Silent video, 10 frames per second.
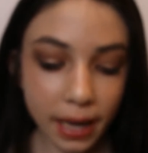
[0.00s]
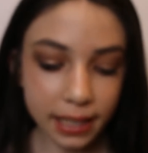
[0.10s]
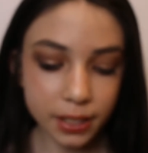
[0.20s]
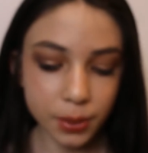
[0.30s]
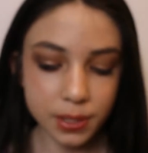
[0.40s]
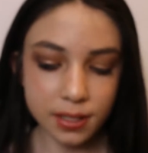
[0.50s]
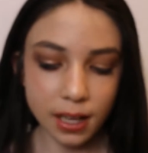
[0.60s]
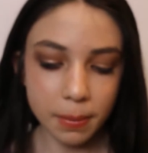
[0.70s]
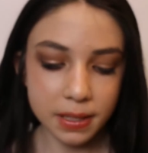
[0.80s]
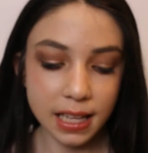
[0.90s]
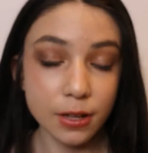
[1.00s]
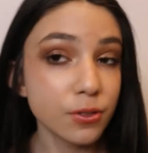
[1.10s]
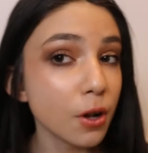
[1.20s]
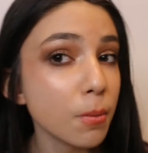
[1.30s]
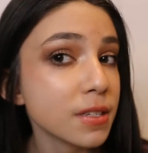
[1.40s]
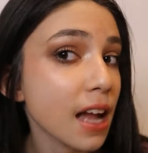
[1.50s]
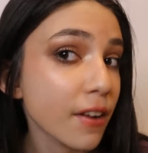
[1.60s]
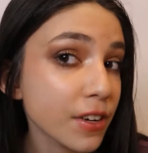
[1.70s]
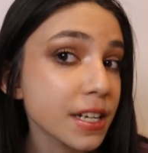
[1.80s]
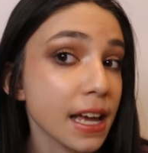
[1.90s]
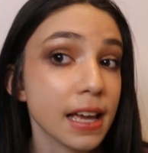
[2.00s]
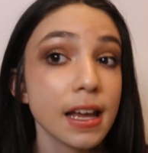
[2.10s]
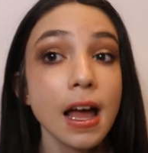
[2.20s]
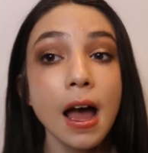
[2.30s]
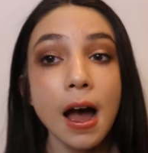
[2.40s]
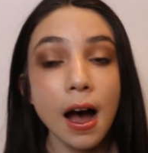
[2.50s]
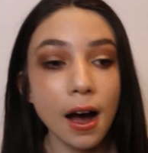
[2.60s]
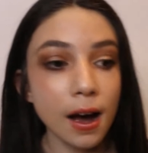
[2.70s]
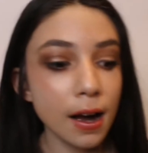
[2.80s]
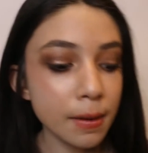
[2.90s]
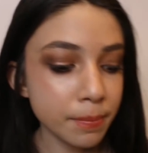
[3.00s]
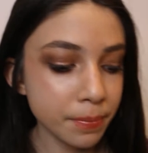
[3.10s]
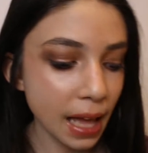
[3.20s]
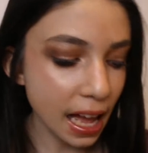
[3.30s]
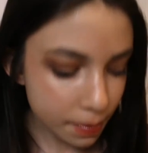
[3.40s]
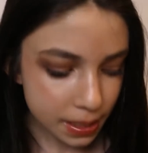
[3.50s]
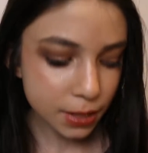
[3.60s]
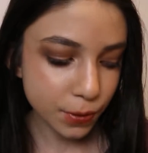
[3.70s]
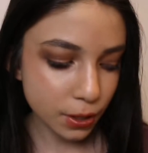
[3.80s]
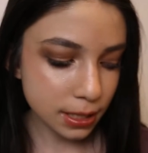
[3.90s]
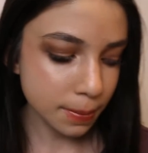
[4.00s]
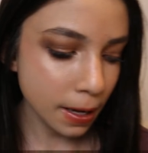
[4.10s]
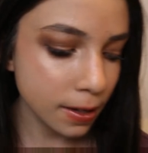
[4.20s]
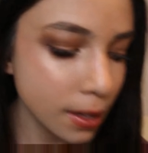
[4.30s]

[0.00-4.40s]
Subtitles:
I can use this up because I use it almost every day. I have mixed feelings about